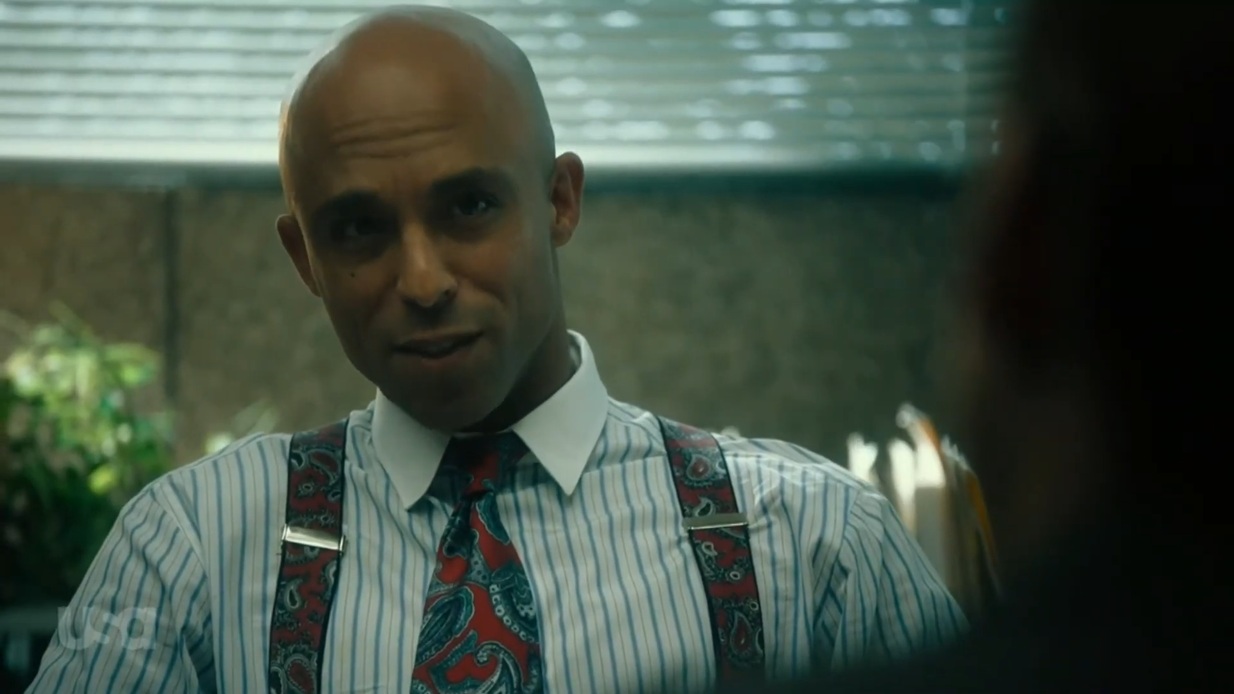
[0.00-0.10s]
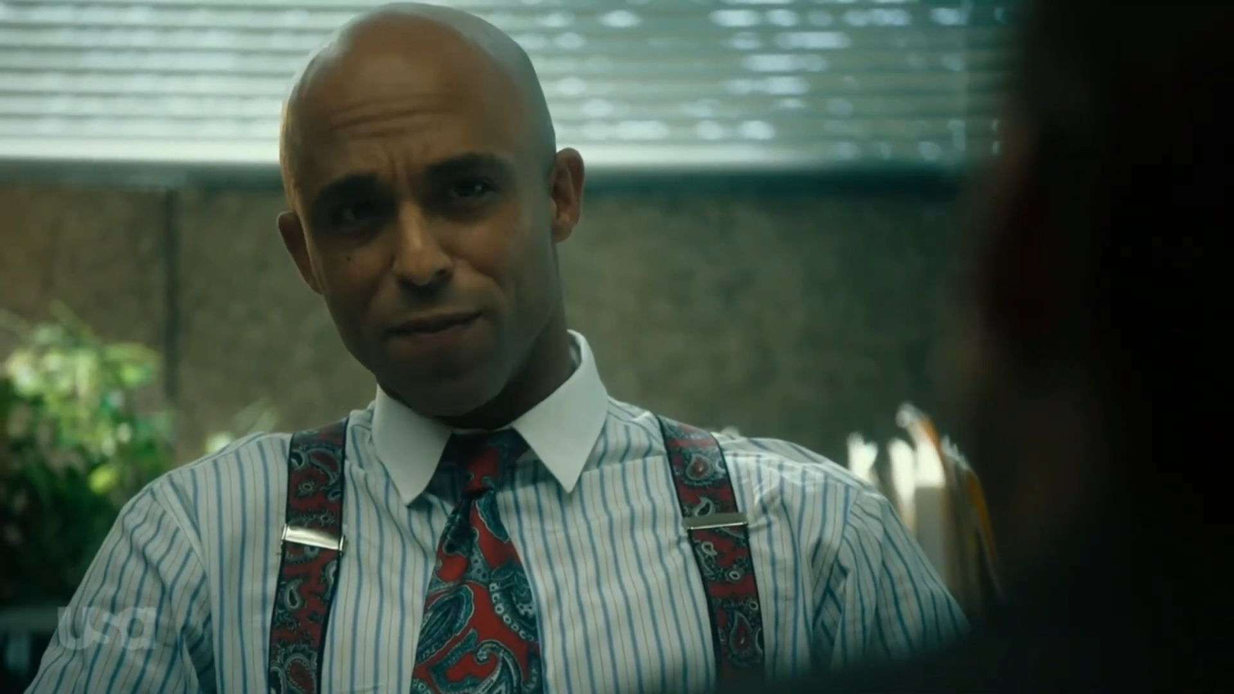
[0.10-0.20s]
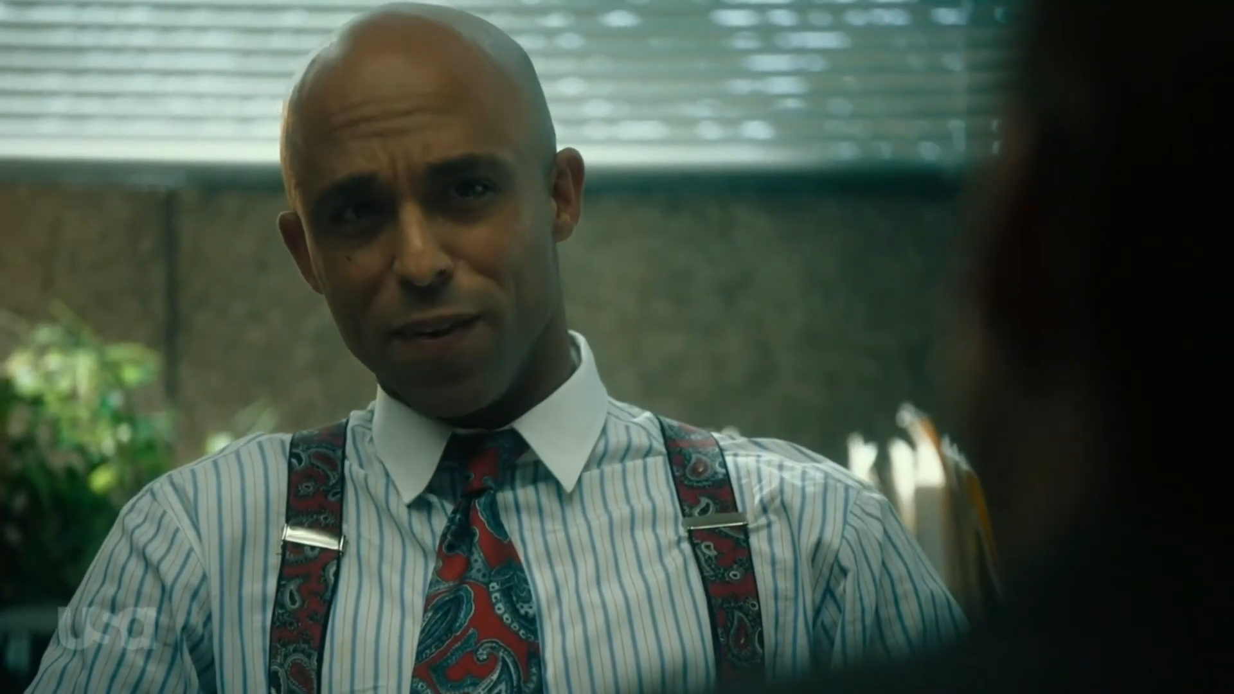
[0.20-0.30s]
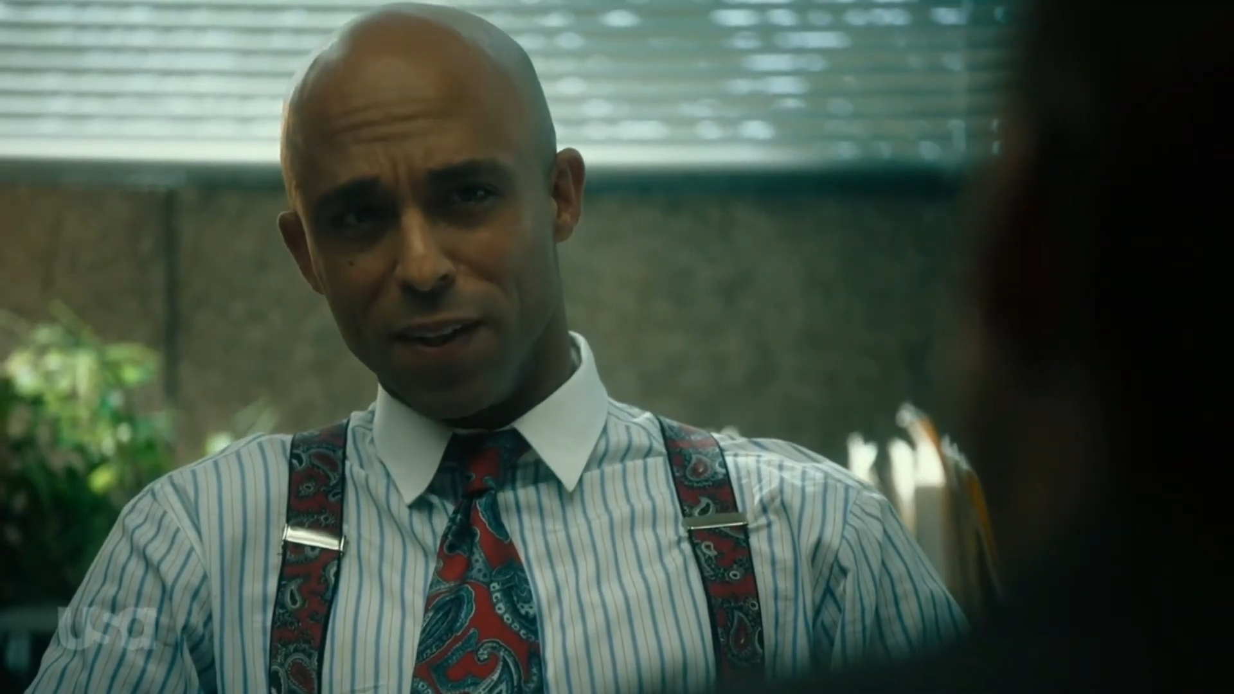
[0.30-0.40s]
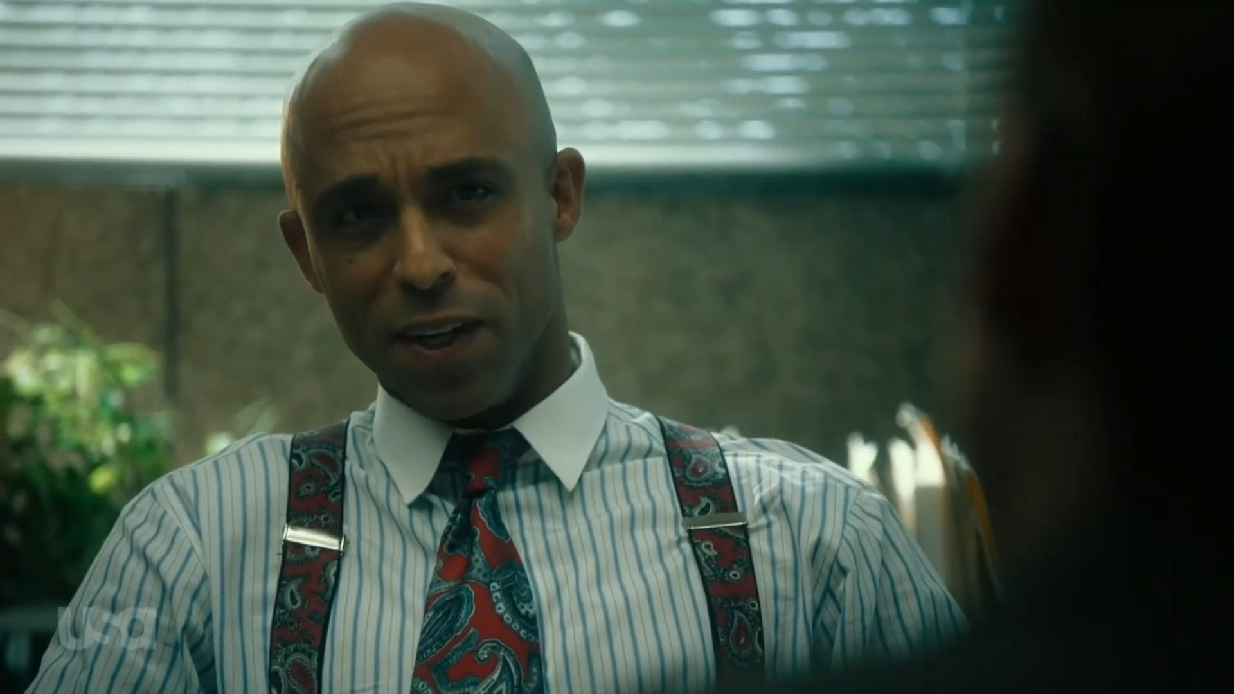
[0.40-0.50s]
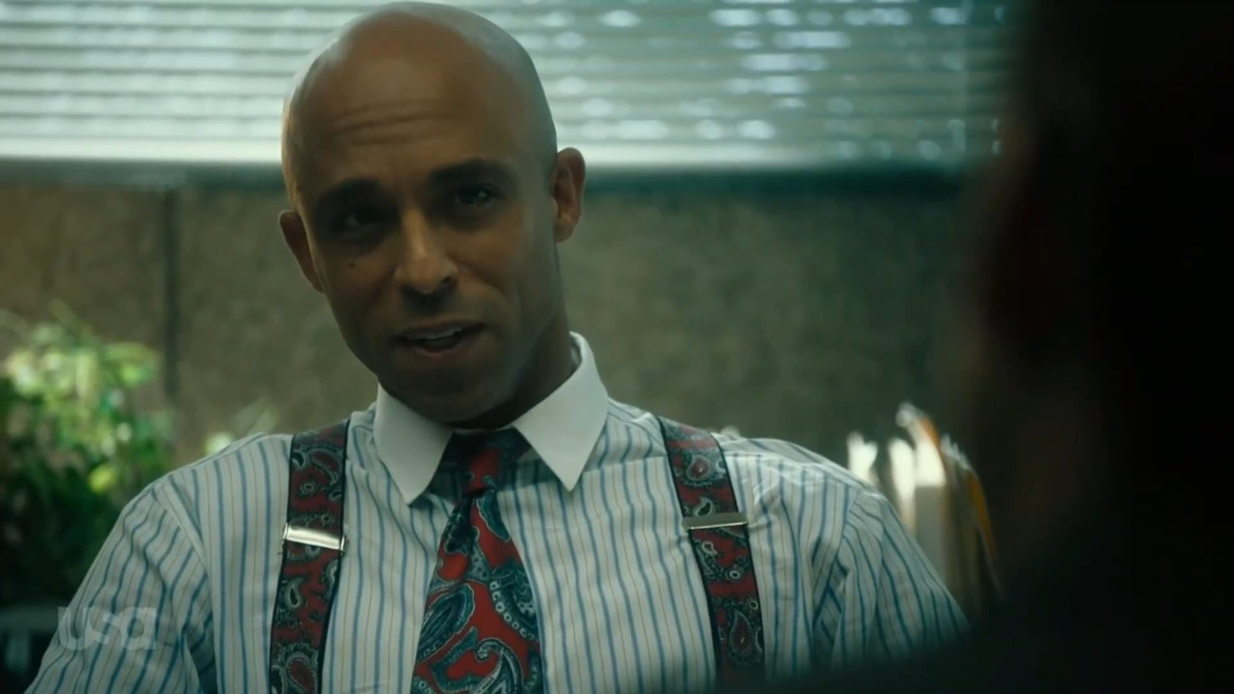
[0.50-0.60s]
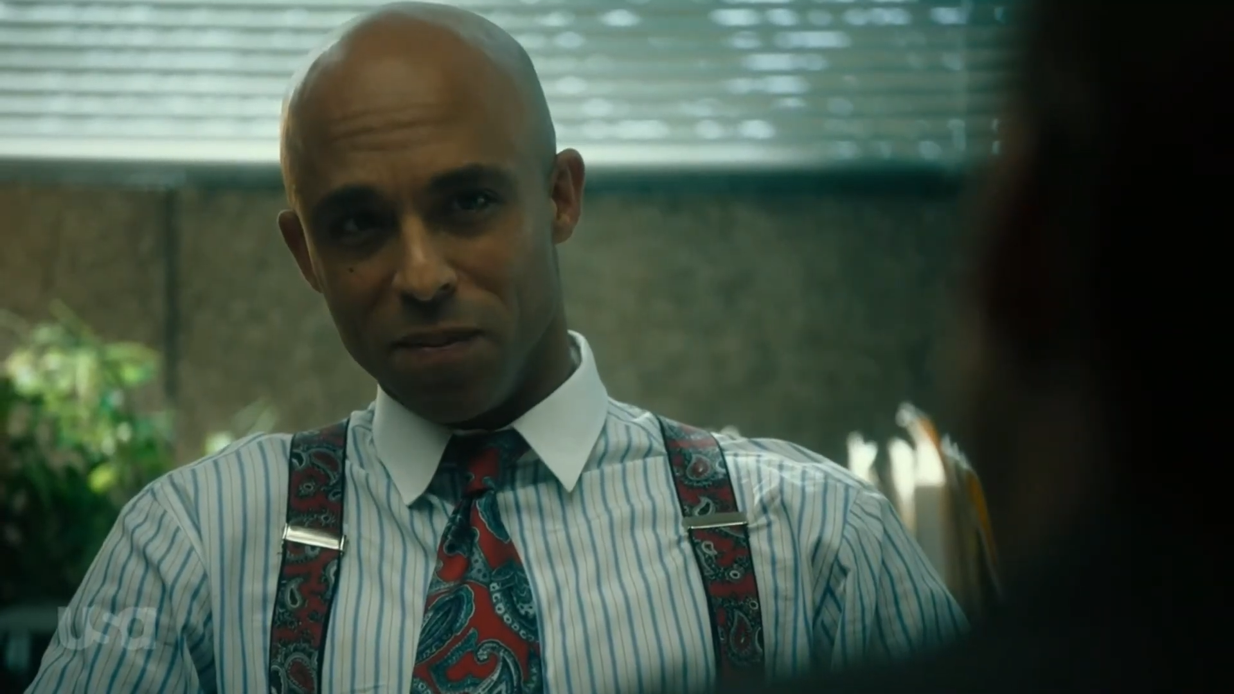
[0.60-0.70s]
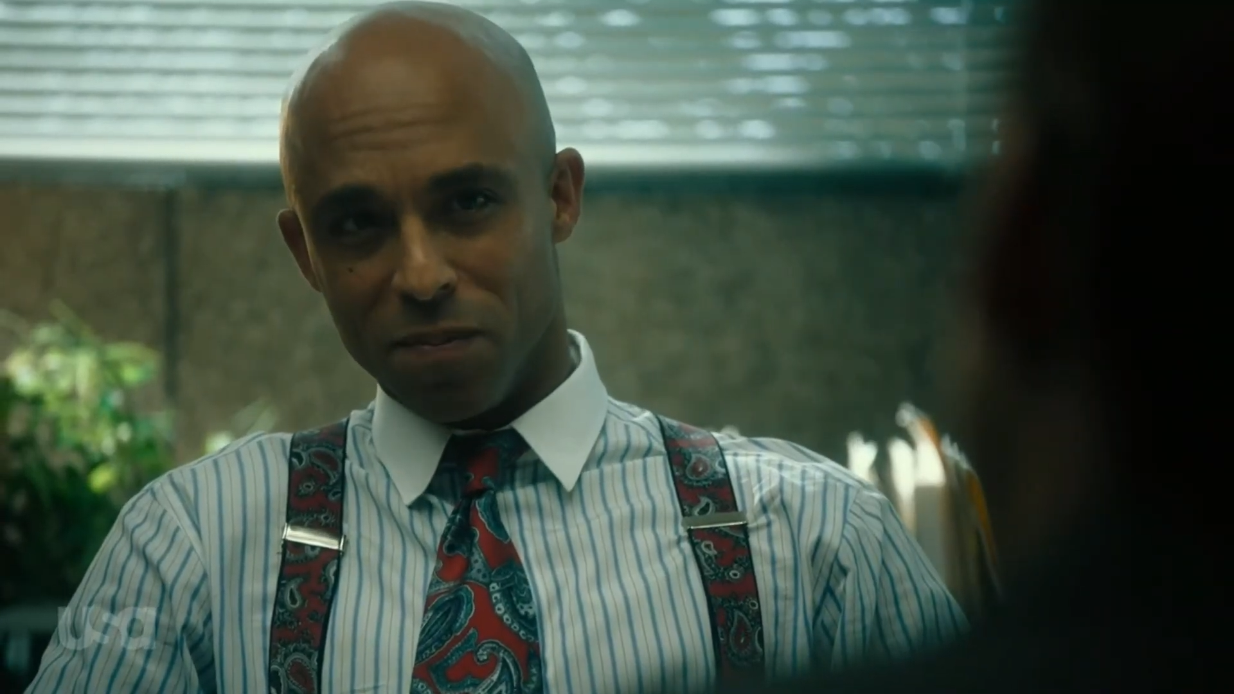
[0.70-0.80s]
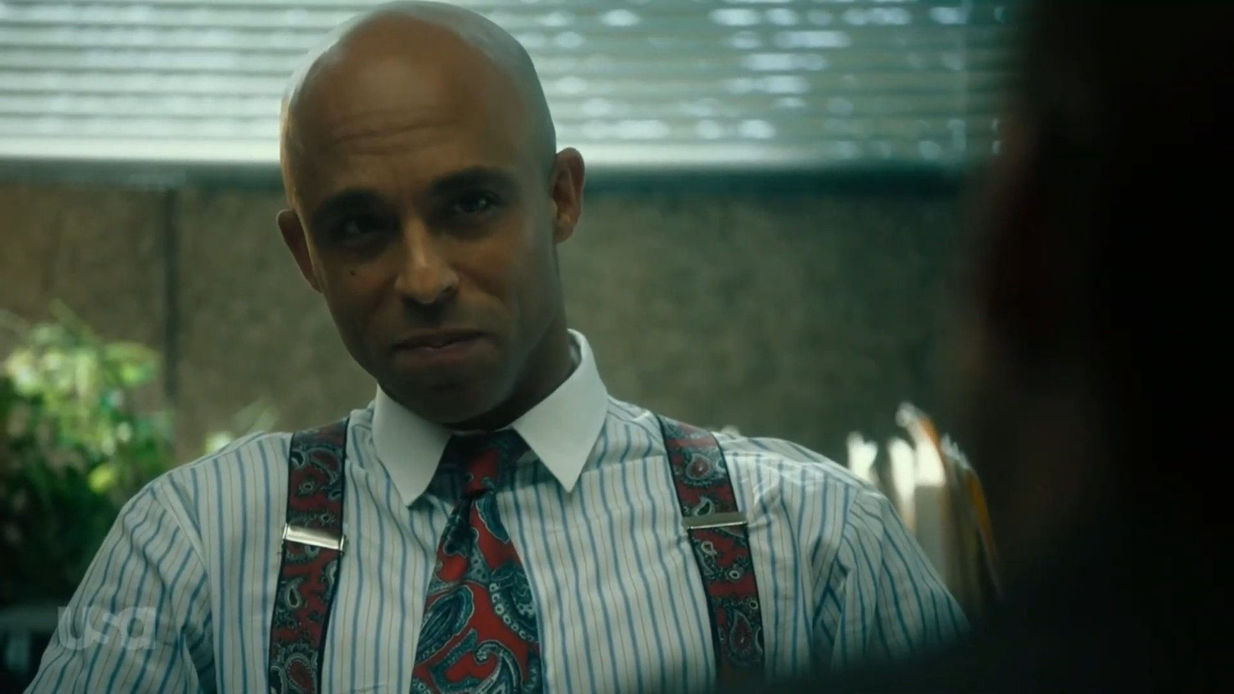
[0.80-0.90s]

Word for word: it's a fun gig.